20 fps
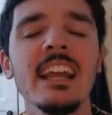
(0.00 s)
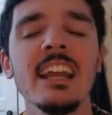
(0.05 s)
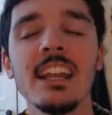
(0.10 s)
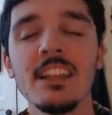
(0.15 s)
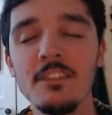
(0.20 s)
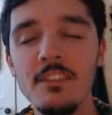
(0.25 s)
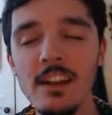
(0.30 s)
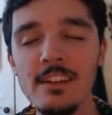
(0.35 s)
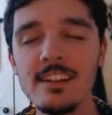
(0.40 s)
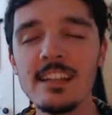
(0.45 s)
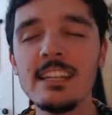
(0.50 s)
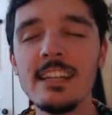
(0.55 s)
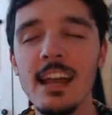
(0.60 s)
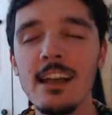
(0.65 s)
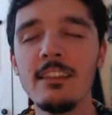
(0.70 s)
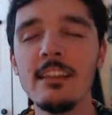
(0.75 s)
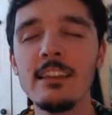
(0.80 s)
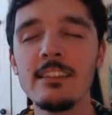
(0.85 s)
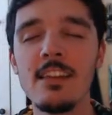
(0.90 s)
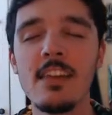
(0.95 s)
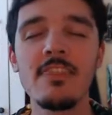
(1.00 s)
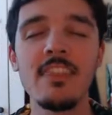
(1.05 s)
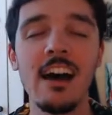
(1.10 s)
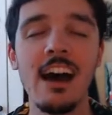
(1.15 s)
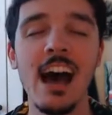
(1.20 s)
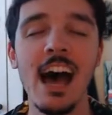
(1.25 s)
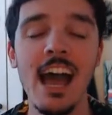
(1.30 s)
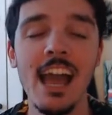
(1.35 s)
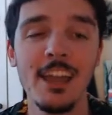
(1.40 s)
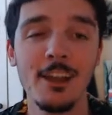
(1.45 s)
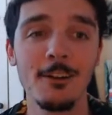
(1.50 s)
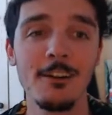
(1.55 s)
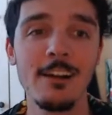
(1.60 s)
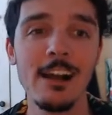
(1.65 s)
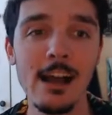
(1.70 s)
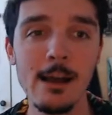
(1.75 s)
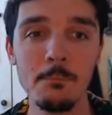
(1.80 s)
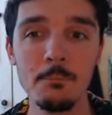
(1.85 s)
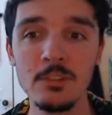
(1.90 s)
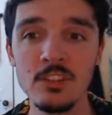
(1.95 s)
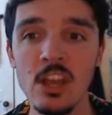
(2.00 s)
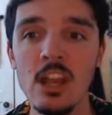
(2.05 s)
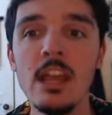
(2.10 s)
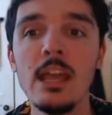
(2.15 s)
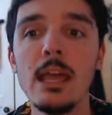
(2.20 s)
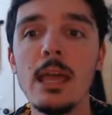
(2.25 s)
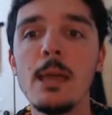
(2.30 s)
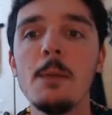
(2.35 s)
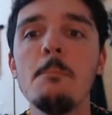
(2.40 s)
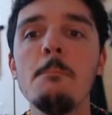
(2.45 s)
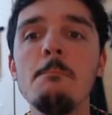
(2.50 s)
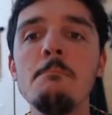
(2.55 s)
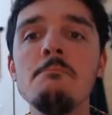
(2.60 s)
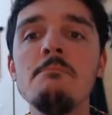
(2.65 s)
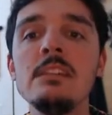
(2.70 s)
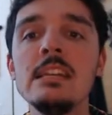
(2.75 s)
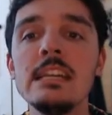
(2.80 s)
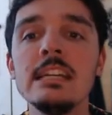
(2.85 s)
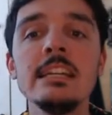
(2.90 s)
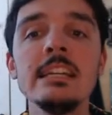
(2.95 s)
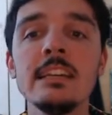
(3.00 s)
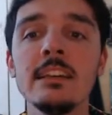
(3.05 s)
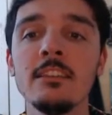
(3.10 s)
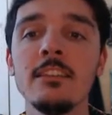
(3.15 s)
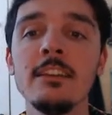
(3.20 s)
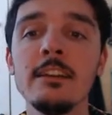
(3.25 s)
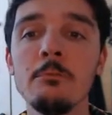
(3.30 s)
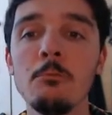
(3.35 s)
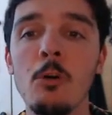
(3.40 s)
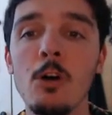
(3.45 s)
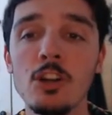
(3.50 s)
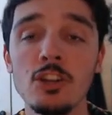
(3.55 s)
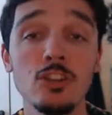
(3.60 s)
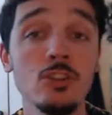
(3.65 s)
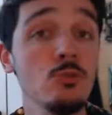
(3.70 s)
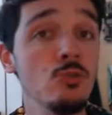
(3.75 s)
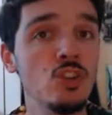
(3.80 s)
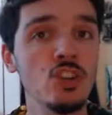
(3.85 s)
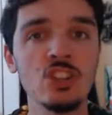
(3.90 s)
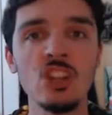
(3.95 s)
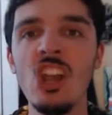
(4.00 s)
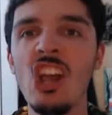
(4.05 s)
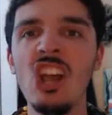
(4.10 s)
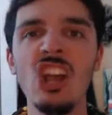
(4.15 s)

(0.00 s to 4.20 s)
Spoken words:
it's very telling that the higher ups immediately want to just